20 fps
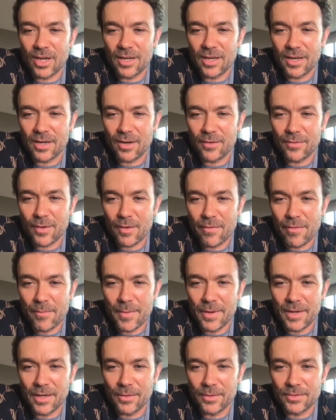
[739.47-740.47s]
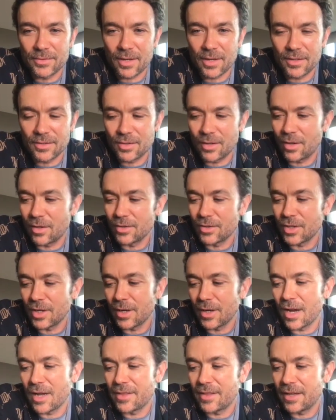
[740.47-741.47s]
I don't know if you're familiar with
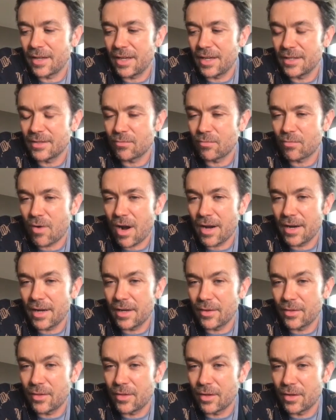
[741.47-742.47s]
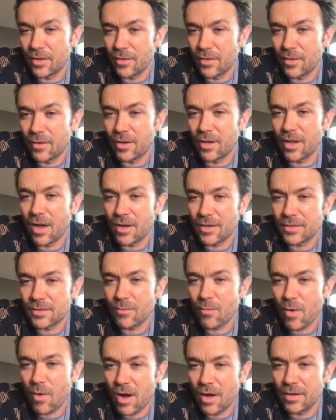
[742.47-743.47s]
Scientology. I think he's right. The last
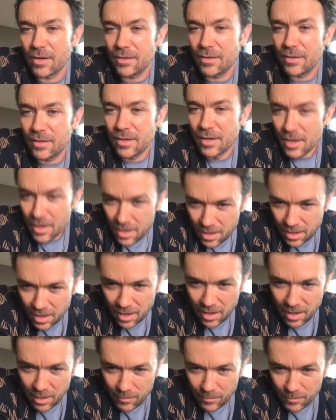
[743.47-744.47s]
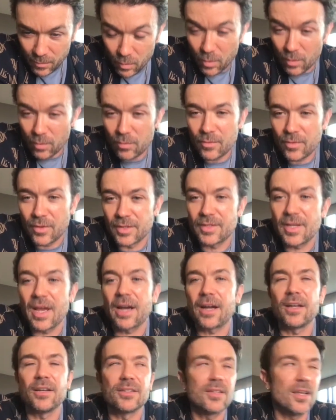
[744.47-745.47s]
one, well, the
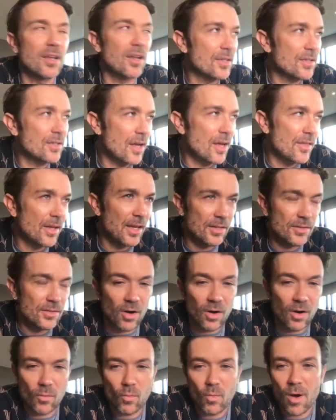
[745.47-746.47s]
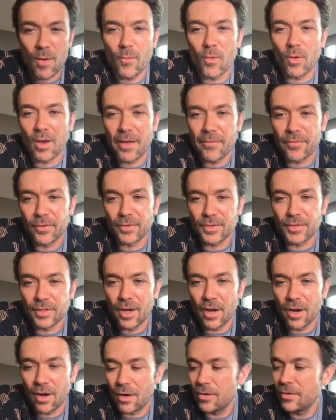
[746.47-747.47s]
second to last. I think he's got one more level to
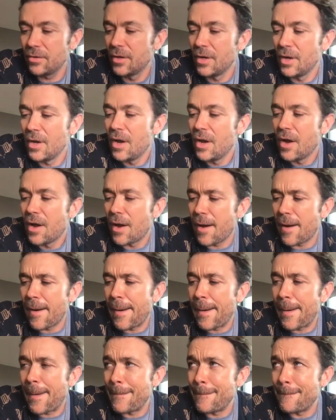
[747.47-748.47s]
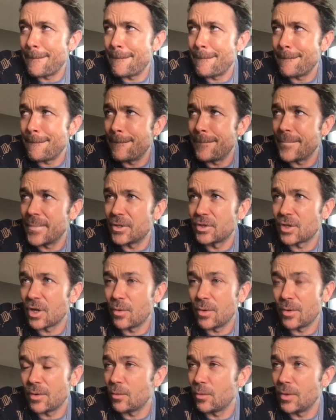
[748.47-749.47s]
go. Um,
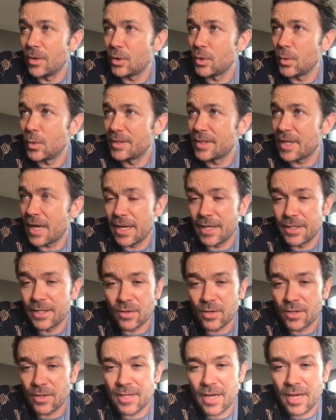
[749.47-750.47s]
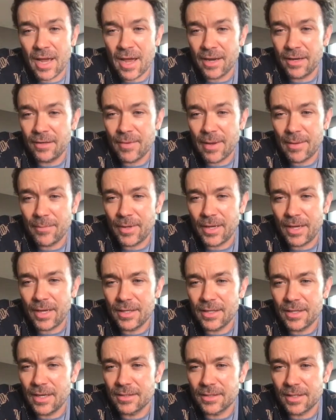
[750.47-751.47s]
so which we say he's on a 10. Maybe he
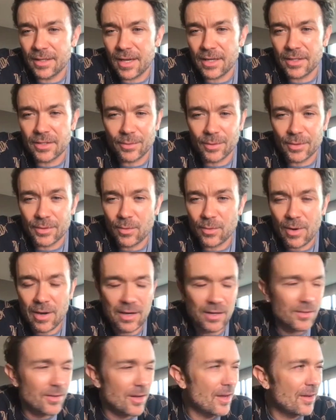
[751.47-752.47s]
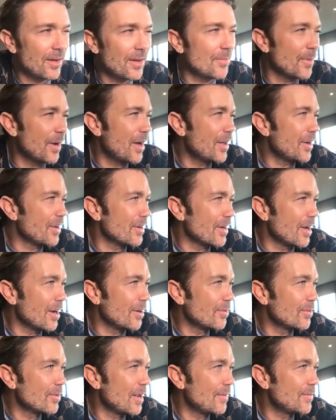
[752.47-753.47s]
needs to get to a 12. I don't
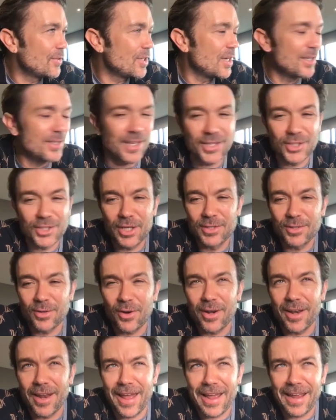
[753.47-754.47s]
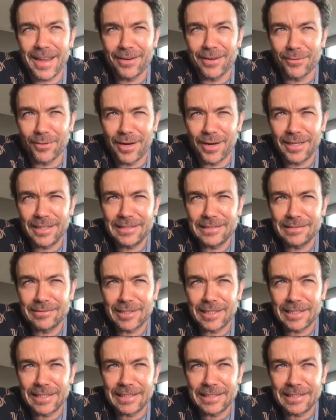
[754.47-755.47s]
know. If she's on an 8 right
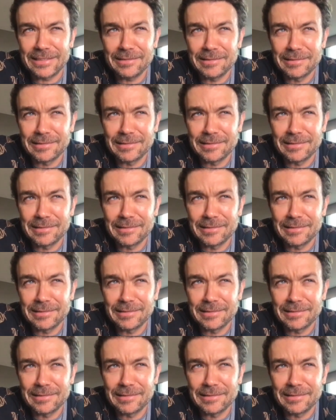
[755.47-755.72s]
now.